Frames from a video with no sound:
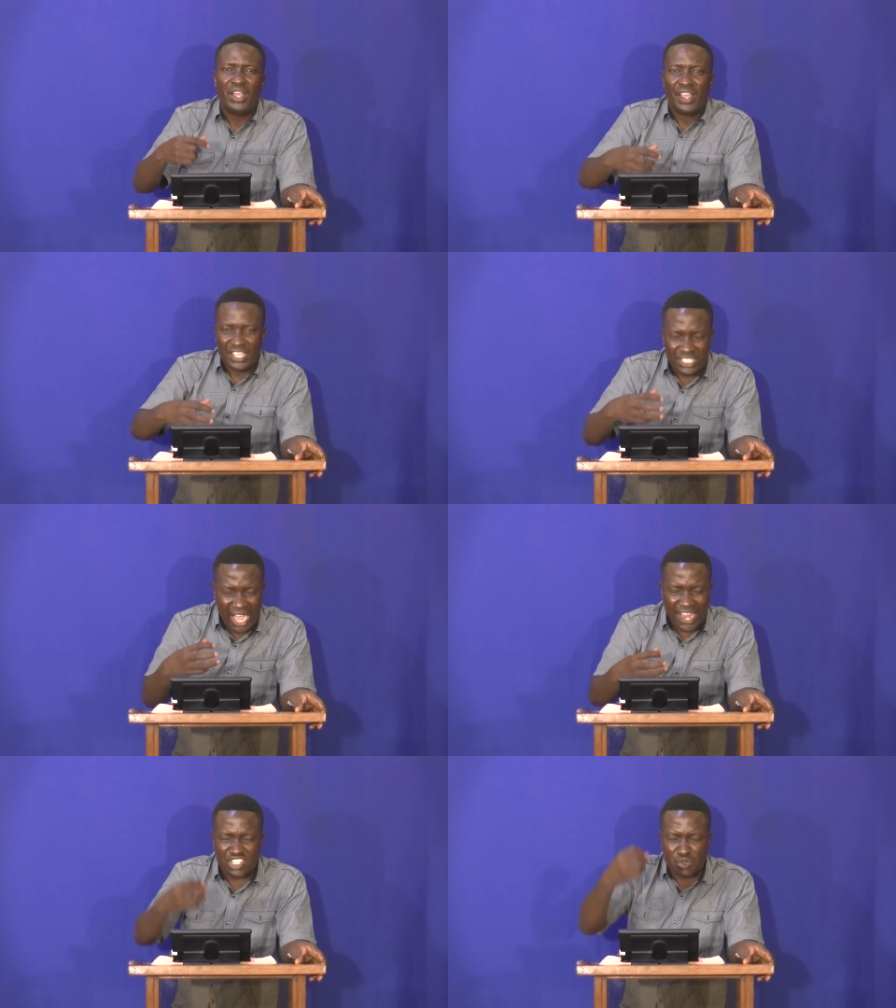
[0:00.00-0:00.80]
He
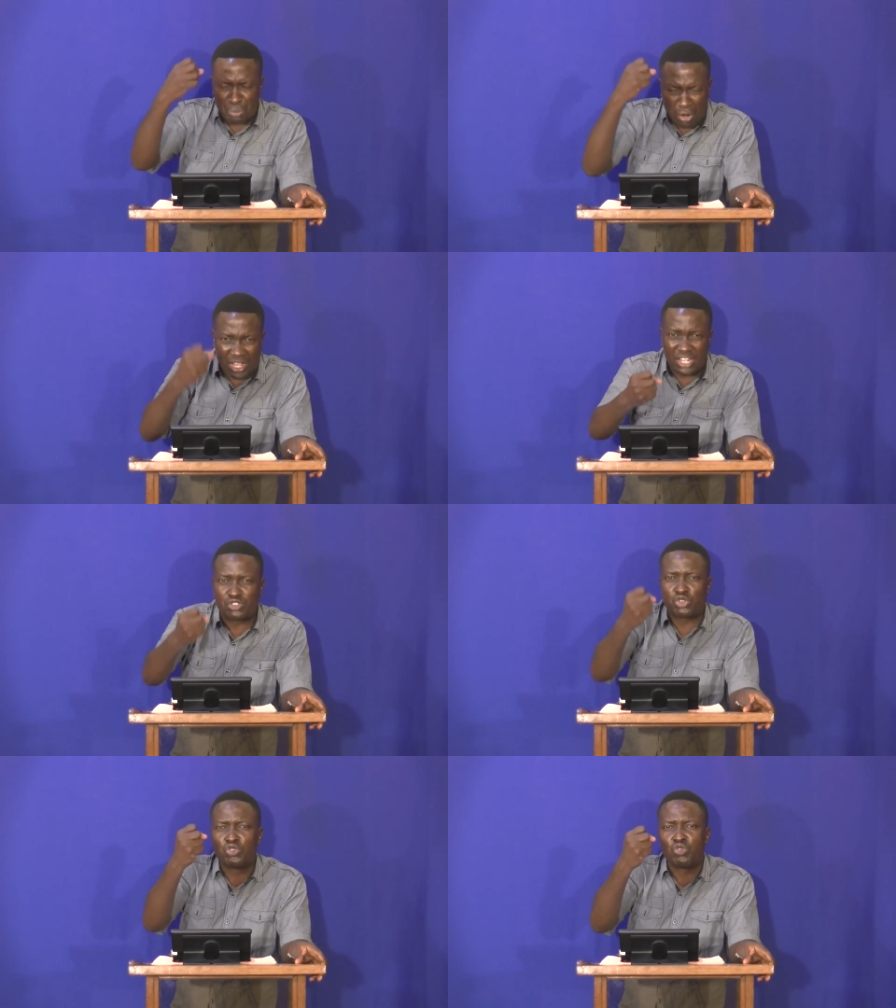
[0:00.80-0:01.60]
has spoken
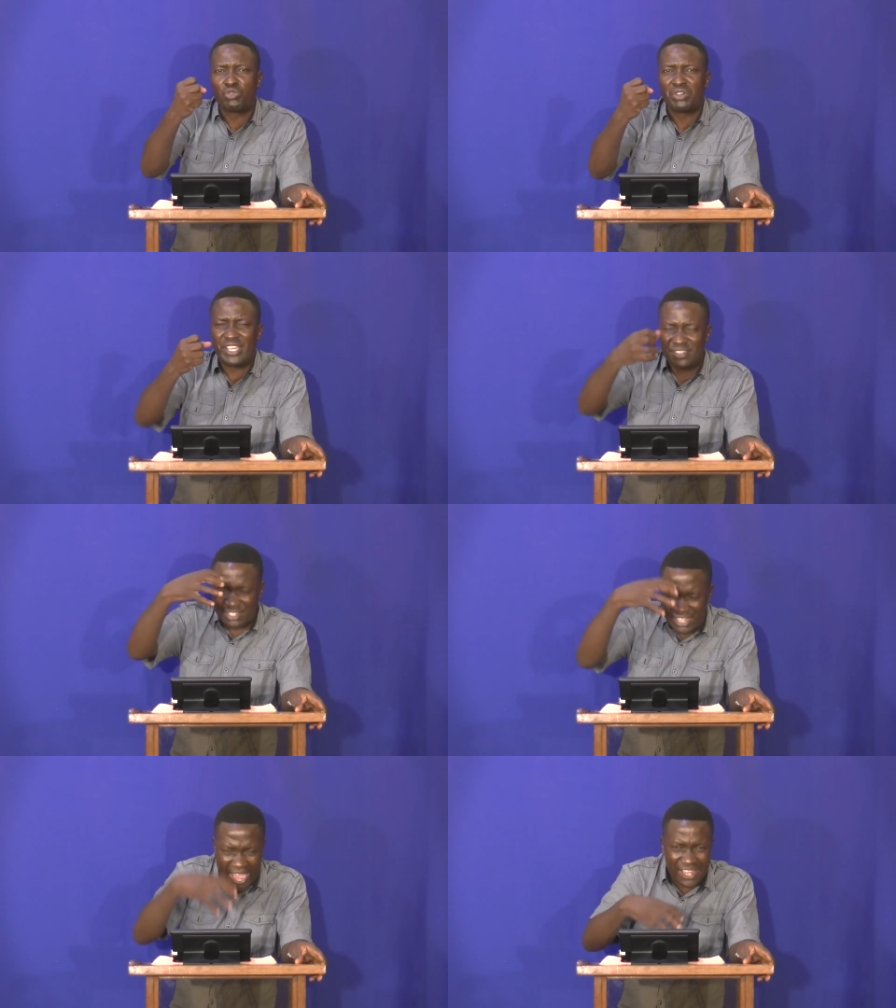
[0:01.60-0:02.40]
to you. He is
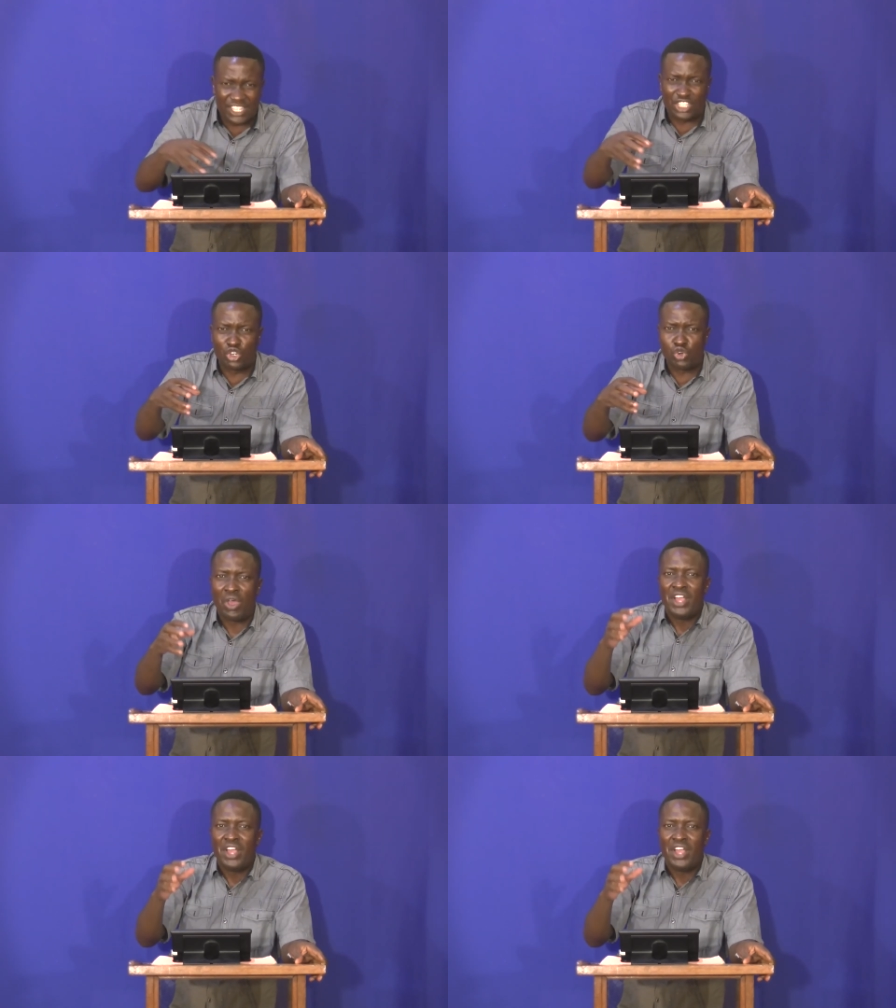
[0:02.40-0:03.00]
guiding you.